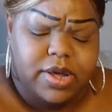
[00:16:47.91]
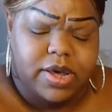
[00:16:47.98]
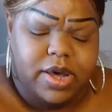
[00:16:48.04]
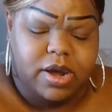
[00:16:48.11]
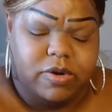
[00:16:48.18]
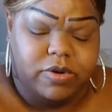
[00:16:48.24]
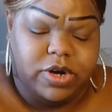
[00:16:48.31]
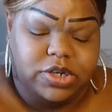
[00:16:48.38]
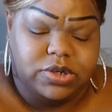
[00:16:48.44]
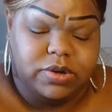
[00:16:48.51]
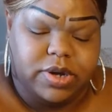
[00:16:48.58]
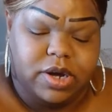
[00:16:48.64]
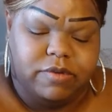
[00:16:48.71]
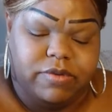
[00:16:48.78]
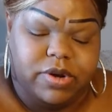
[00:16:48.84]
Increase
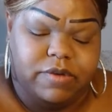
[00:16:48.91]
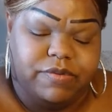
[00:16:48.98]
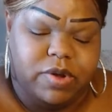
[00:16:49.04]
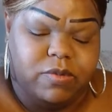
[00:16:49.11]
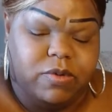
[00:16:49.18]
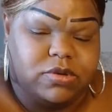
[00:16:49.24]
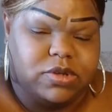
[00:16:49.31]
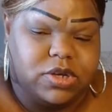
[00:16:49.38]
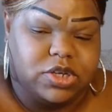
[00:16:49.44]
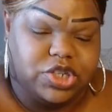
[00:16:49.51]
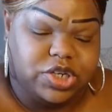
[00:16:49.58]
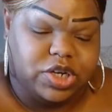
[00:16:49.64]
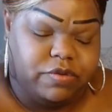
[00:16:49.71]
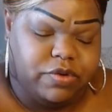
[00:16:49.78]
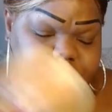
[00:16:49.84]
your effort if you want to
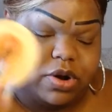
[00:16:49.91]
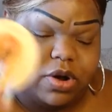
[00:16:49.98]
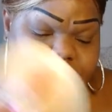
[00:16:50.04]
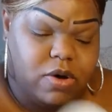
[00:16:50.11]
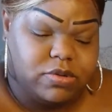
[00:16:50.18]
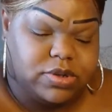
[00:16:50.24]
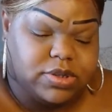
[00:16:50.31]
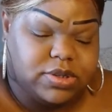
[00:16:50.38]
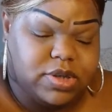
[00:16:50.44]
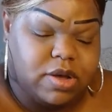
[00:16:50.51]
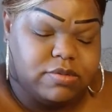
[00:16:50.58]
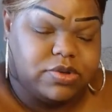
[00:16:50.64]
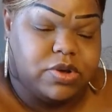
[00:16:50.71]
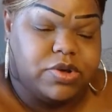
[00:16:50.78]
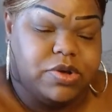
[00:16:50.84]
achieve your goals and
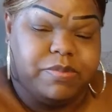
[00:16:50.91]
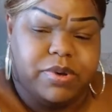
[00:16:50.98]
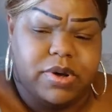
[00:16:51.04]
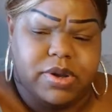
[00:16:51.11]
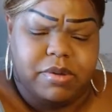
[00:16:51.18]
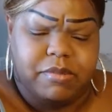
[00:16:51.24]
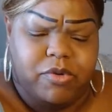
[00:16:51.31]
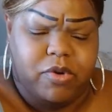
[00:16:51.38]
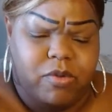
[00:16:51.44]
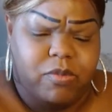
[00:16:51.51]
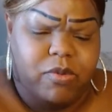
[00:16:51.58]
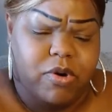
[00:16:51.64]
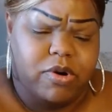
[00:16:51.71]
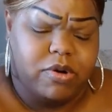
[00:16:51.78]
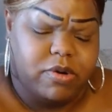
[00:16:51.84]
stuff. So you put in more
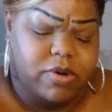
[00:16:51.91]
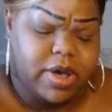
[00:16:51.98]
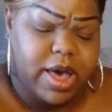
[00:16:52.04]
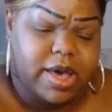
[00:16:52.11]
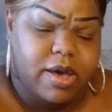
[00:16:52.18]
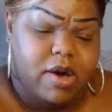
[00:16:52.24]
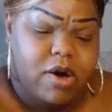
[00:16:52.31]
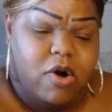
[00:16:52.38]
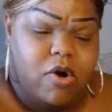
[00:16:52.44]
work, okay?